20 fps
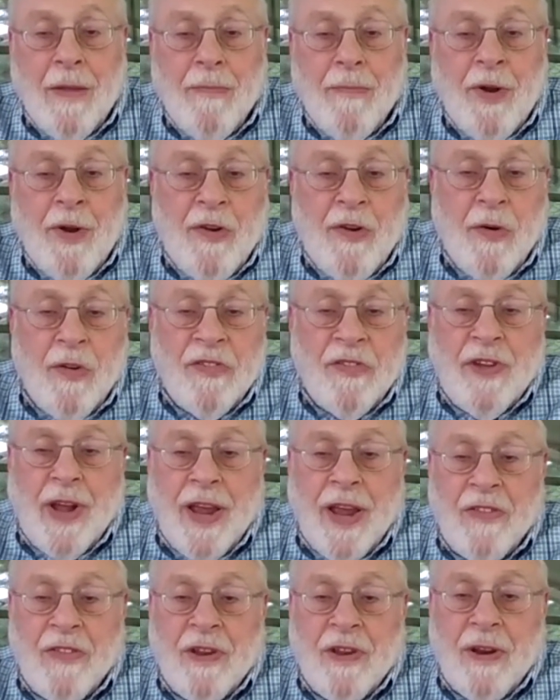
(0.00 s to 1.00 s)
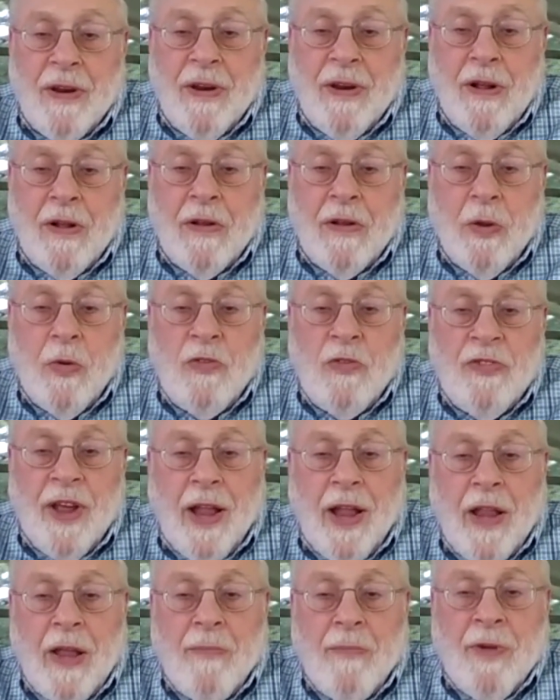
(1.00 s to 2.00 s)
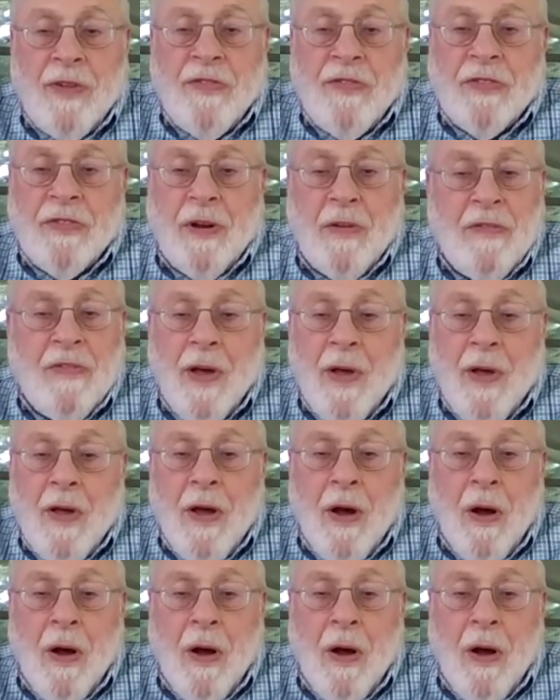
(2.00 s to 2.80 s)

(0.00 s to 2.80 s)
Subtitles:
material science includes elements of